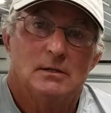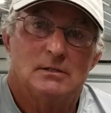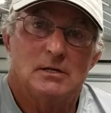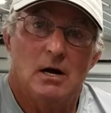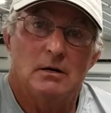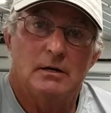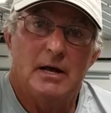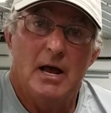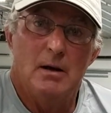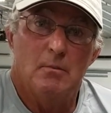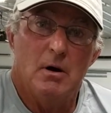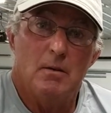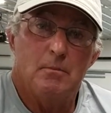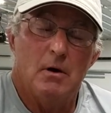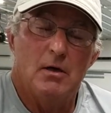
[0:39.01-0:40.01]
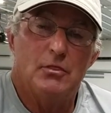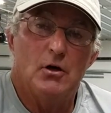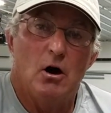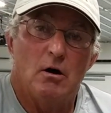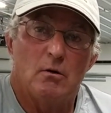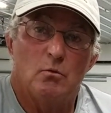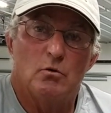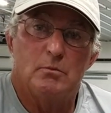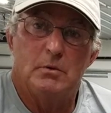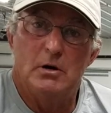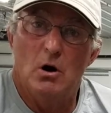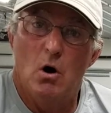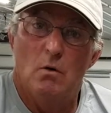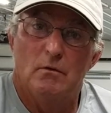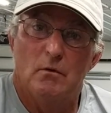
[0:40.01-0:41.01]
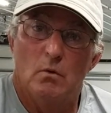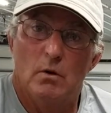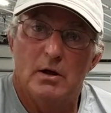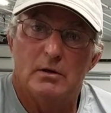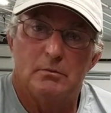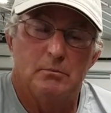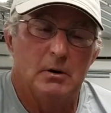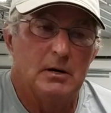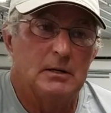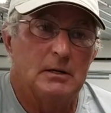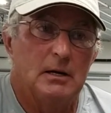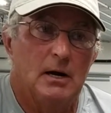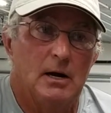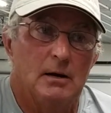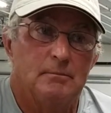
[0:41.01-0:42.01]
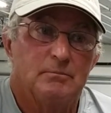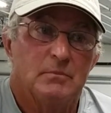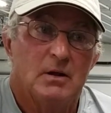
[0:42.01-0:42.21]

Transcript: sun came up I thought it would be over with but uh,